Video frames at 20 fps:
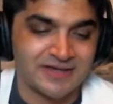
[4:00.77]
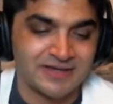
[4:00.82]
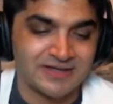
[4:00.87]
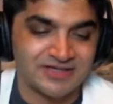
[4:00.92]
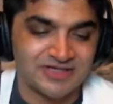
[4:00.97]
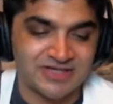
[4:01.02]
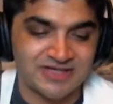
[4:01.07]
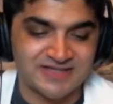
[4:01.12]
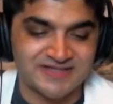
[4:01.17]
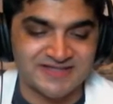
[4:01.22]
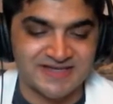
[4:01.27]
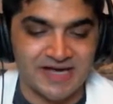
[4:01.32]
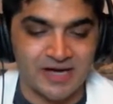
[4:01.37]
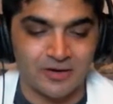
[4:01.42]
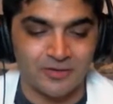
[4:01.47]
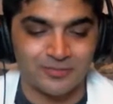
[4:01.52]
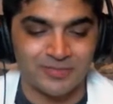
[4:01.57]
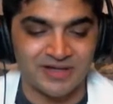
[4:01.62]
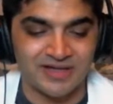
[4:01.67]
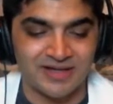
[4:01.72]
She is
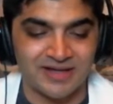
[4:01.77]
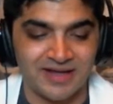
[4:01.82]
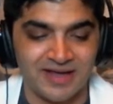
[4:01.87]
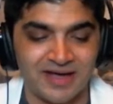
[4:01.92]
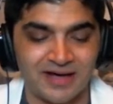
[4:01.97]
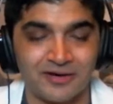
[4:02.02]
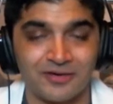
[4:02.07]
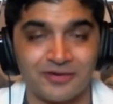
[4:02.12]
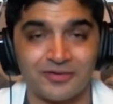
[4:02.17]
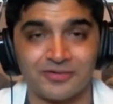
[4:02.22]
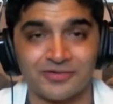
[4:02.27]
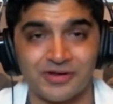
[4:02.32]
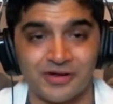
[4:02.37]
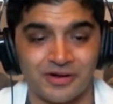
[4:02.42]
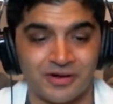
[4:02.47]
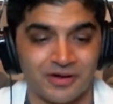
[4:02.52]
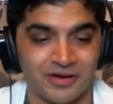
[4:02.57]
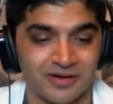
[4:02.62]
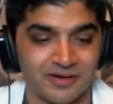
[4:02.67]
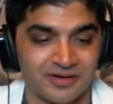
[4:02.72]
now being held
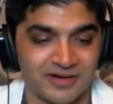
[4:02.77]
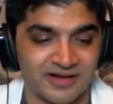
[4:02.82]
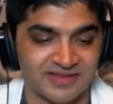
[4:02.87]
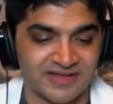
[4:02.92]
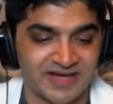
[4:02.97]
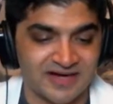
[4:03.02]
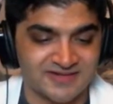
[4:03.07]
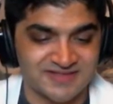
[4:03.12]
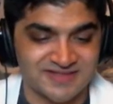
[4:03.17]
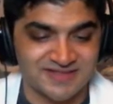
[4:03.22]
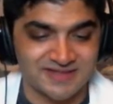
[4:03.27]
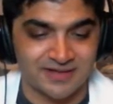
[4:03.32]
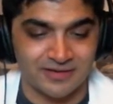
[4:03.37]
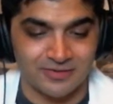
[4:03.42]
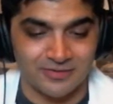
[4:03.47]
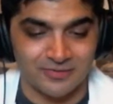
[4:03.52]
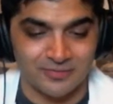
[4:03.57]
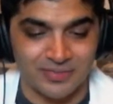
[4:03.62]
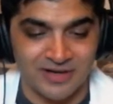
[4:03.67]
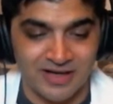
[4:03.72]
on a
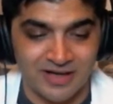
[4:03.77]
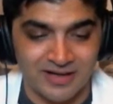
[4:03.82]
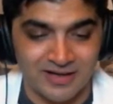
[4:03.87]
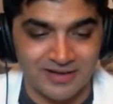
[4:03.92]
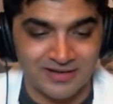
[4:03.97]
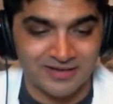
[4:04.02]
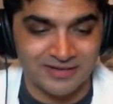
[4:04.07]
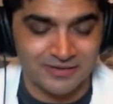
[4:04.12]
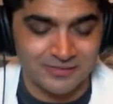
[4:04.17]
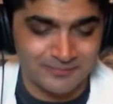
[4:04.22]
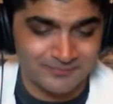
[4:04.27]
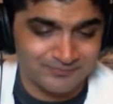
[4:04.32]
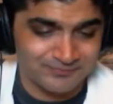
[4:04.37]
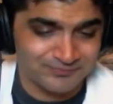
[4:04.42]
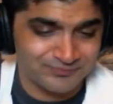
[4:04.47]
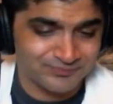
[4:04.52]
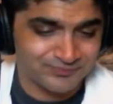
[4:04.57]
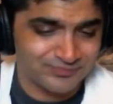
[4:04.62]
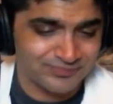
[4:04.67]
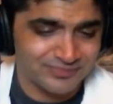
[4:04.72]
$1,000 bond.
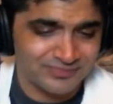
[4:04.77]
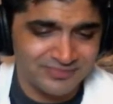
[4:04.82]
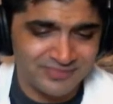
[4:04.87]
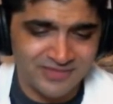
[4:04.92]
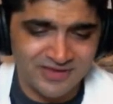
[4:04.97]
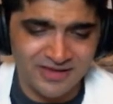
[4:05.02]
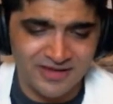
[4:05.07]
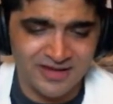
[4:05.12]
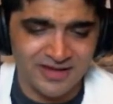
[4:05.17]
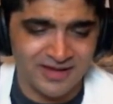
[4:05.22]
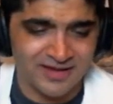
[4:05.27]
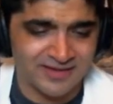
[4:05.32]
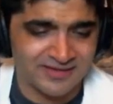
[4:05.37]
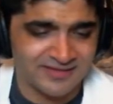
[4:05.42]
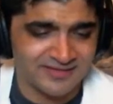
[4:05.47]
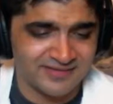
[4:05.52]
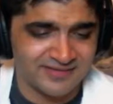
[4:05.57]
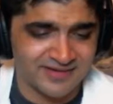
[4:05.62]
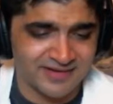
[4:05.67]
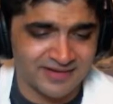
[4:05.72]

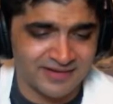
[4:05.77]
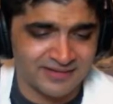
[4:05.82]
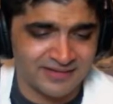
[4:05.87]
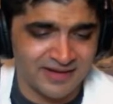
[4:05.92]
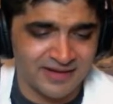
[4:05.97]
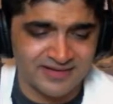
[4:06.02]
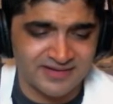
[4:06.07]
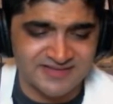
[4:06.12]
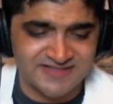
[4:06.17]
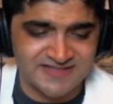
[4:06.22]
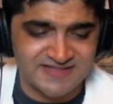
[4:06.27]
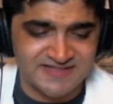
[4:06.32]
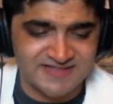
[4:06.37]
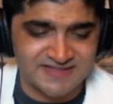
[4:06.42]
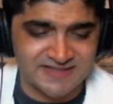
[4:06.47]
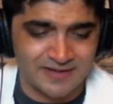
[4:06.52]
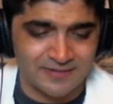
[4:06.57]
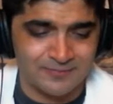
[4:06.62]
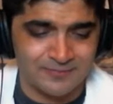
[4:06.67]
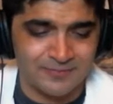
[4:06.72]
And it's
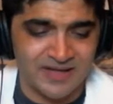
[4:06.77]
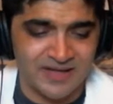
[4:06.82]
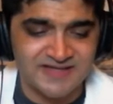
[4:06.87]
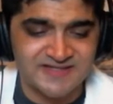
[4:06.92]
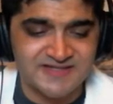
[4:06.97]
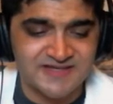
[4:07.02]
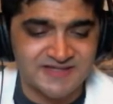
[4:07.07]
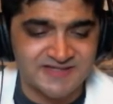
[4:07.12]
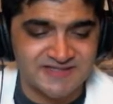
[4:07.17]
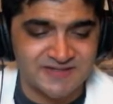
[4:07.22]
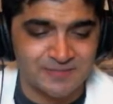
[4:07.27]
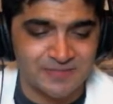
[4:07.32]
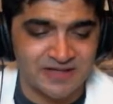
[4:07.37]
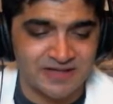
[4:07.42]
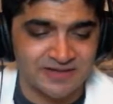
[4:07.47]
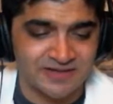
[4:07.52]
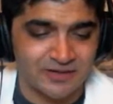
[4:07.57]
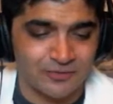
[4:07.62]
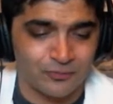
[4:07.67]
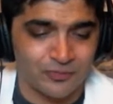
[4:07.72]
just amazing to
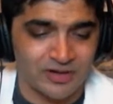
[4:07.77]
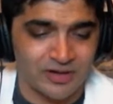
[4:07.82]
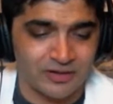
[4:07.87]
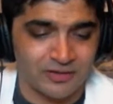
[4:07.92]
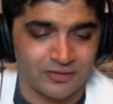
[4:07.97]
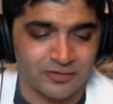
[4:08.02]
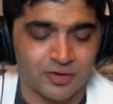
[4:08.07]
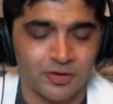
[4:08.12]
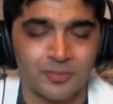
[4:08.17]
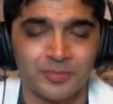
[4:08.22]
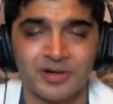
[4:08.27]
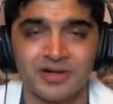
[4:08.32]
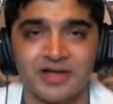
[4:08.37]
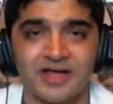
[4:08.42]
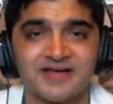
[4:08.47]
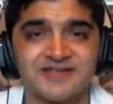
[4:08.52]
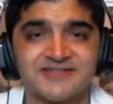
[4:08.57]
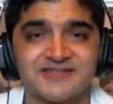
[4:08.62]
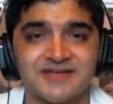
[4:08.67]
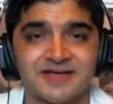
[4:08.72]
me that we are
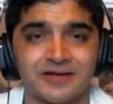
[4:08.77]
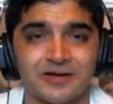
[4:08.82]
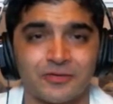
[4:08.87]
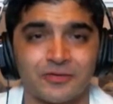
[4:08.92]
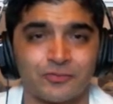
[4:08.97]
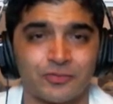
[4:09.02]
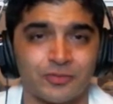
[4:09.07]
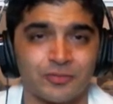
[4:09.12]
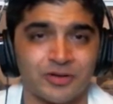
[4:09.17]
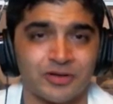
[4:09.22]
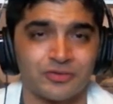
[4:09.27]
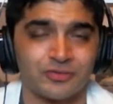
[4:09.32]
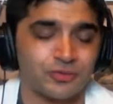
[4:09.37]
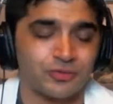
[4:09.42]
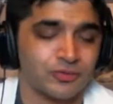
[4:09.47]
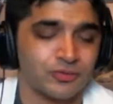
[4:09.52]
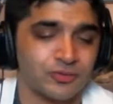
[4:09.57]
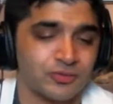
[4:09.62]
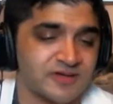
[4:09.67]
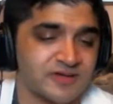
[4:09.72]
criminalizing a woman
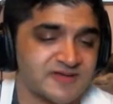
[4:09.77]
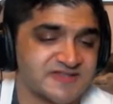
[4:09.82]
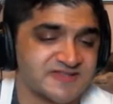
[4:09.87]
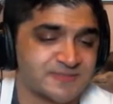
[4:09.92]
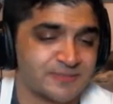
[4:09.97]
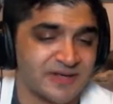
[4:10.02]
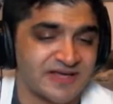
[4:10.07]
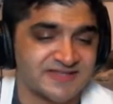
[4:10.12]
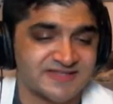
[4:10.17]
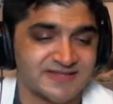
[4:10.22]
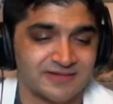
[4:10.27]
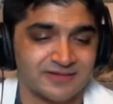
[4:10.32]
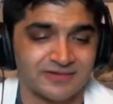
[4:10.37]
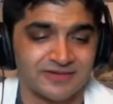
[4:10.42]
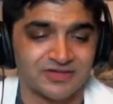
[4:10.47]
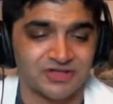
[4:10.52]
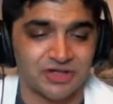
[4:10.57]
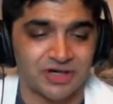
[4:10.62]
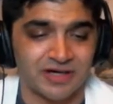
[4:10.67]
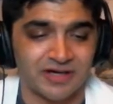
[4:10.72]
who is
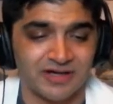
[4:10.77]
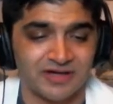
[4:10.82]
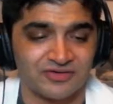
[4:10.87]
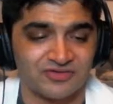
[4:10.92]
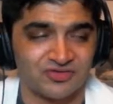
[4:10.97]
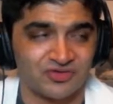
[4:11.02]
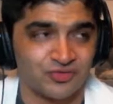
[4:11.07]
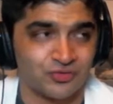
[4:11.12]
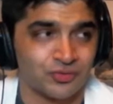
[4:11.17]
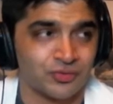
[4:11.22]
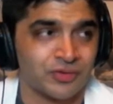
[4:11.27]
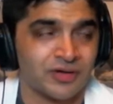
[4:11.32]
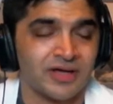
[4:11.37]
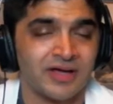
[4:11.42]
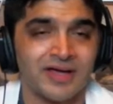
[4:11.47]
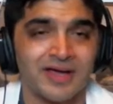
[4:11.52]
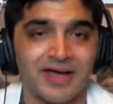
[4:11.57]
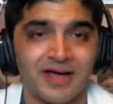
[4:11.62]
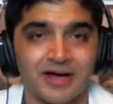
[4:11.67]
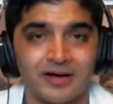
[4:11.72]
basically trying to
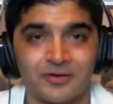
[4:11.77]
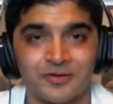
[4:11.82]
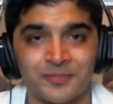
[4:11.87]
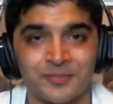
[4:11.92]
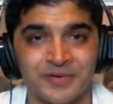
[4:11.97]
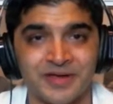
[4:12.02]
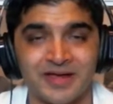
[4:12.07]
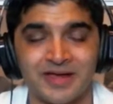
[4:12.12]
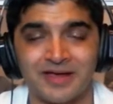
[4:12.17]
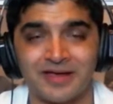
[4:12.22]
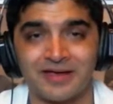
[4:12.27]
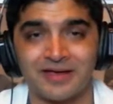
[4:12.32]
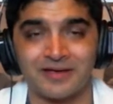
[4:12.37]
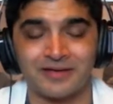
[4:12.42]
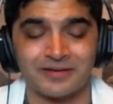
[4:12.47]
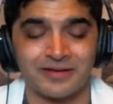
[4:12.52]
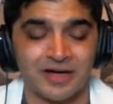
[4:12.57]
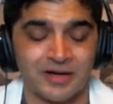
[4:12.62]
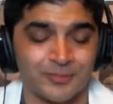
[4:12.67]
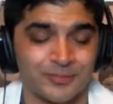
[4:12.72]
help a
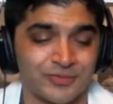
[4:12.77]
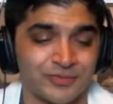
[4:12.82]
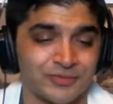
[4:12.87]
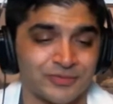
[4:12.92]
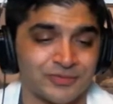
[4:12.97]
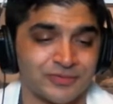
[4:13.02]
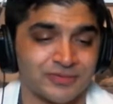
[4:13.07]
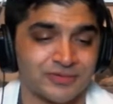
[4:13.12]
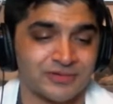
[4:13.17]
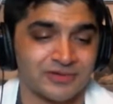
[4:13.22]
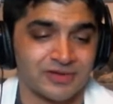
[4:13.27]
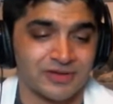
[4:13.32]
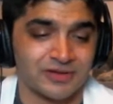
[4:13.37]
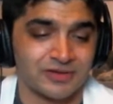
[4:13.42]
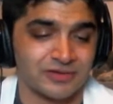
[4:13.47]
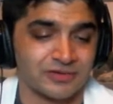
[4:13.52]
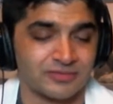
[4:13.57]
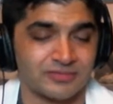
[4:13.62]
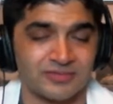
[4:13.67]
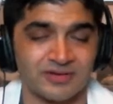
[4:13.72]
couple,
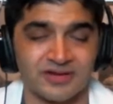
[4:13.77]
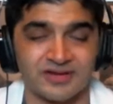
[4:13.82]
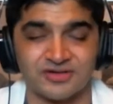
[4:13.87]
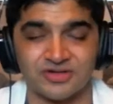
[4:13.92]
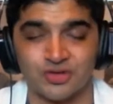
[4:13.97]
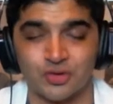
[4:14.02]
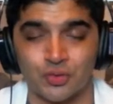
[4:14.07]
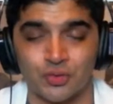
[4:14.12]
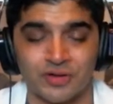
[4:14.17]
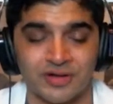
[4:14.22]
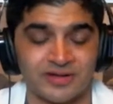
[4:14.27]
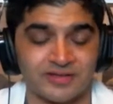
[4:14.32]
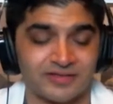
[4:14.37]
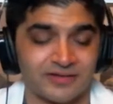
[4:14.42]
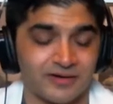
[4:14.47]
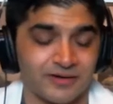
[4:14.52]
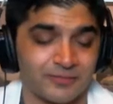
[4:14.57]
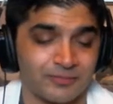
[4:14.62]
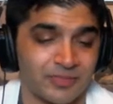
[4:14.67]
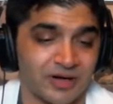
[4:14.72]
enjoy
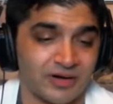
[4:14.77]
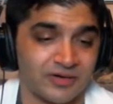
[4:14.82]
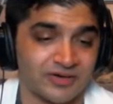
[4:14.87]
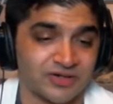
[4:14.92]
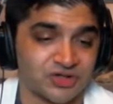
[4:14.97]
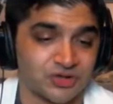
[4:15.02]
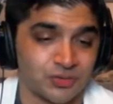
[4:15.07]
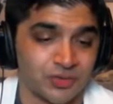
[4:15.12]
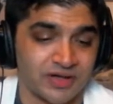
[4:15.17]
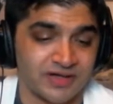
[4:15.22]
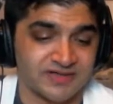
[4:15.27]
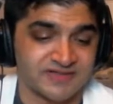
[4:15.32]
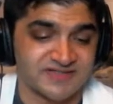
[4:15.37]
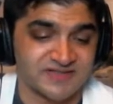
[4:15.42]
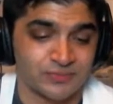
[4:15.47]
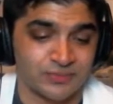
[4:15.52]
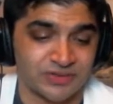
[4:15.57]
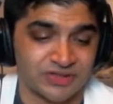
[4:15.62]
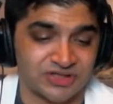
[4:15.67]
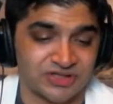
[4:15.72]
their marriage
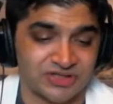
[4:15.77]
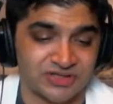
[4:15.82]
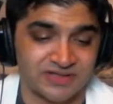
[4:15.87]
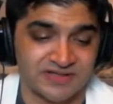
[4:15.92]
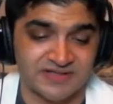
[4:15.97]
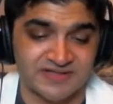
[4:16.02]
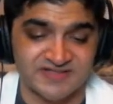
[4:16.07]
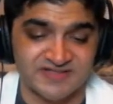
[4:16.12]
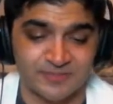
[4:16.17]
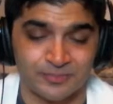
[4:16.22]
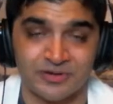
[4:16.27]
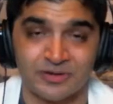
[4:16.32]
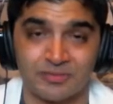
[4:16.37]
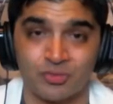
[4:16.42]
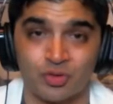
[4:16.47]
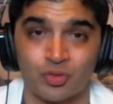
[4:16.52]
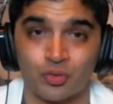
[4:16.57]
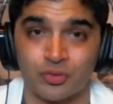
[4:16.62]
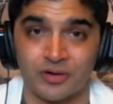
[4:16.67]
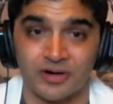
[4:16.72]
rights, which the
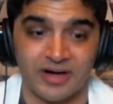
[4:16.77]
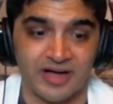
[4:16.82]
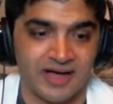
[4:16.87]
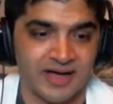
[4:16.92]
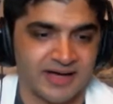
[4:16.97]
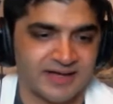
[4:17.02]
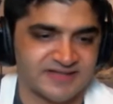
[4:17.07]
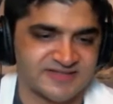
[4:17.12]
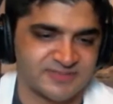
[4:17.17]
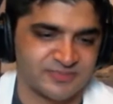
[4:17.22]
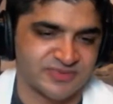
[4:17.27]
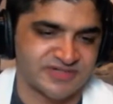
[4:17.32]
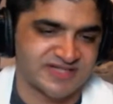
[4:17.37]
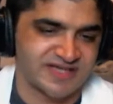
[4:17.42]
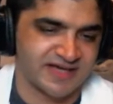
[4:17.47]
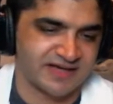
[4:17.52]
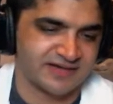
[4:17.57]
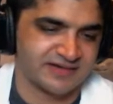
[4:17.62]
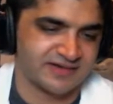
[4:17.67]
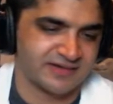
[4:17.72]
Supreme Court has
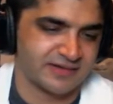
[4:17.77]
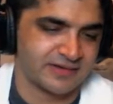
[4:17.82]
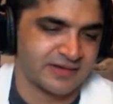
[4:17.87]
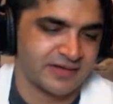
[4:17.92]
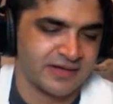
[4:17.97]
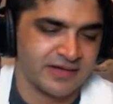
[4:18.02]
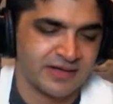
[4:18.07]
protected.